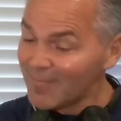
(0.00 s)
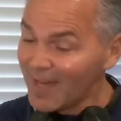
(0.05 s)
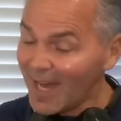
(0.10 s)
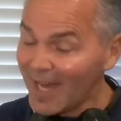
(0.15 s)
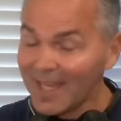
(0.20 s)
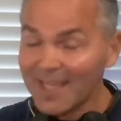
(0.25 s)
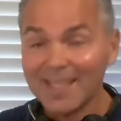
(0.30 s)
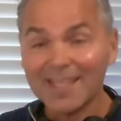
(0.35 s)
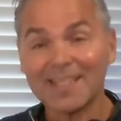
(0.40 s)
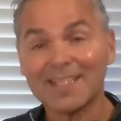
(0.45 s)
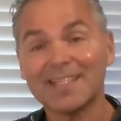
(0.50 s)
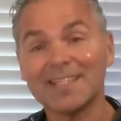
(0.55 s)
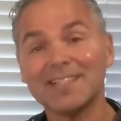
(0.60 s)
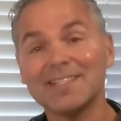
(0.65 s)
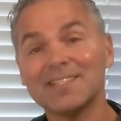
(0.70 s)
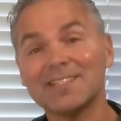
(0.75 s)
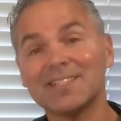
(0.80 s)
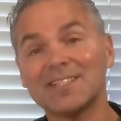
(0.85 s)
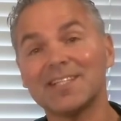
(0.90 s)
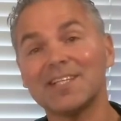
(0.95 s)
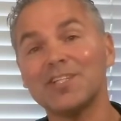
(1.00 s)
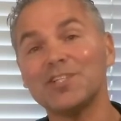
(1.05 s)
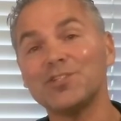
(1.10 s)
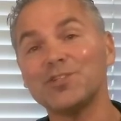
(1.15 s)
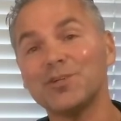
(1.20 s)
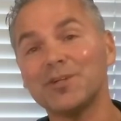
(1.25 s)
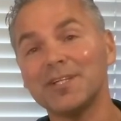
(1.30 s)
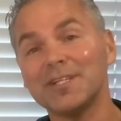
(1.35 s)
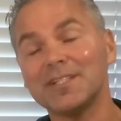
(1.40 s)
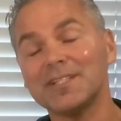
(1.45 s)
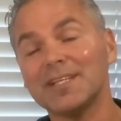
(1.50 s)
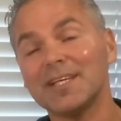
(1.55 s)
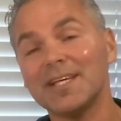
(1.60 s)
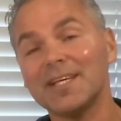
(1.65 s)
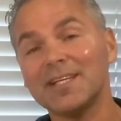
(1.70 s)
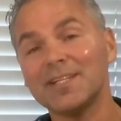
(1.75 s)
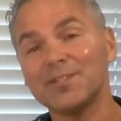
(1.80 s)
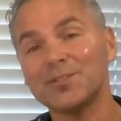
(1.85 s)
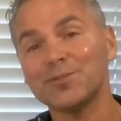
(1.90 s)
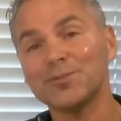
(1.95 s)
I at least enjoy
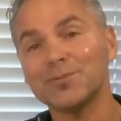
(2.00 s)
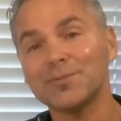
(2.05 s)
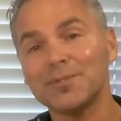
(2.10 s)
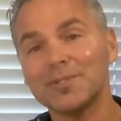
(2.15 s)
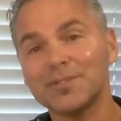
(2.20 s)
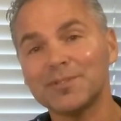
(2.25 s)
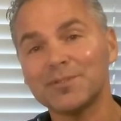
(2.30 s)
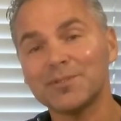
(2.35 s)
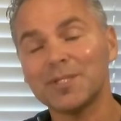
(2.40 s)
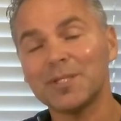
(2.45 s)
it to